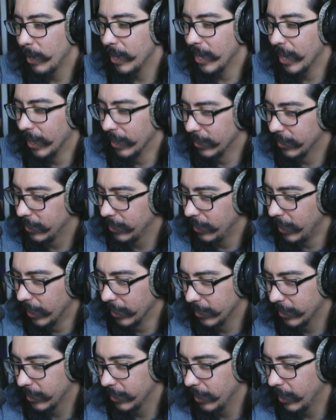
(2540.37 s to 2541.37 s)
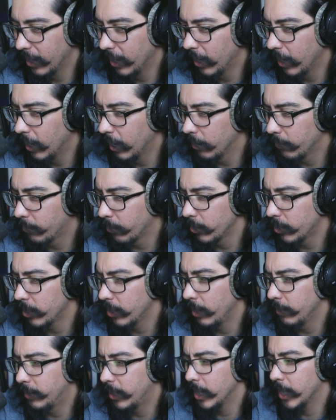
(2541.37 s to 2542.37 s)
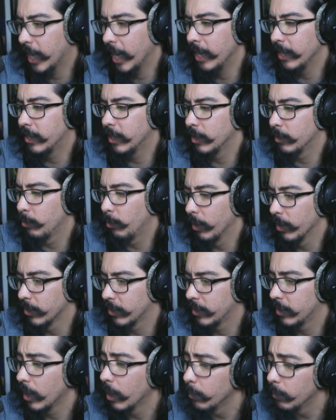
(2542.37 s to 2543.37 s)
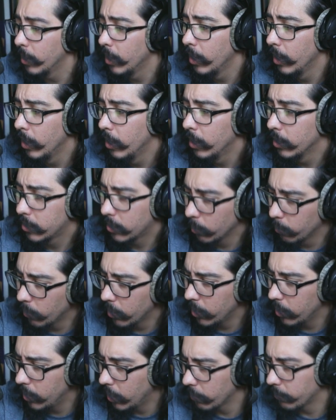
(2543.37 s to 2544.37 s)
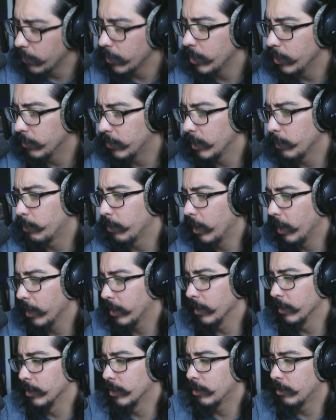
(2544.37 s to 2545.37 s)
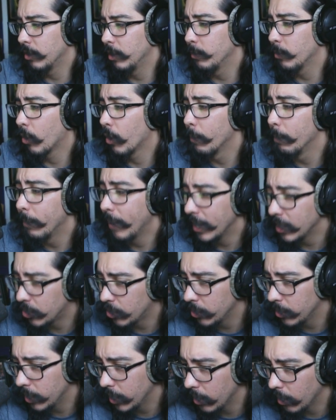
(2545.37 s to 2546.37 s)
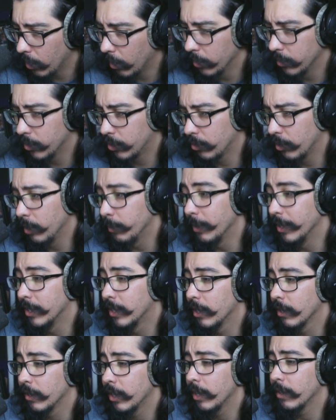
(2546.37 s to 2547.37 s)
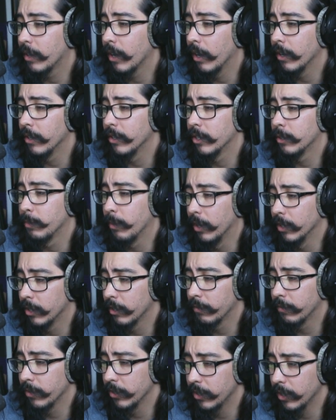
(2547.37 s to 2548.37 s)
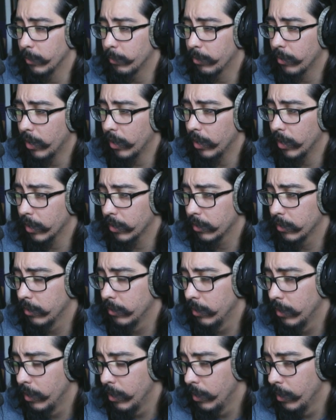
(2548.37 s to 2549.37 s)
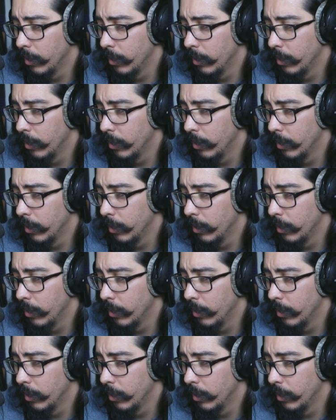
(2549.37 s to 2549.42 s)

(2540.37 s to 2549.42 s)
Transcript: But yes. Unfortunately, I've seen cases where someone never used a product on stream or mentioned it on stream until they had gotten a sponsor for said product.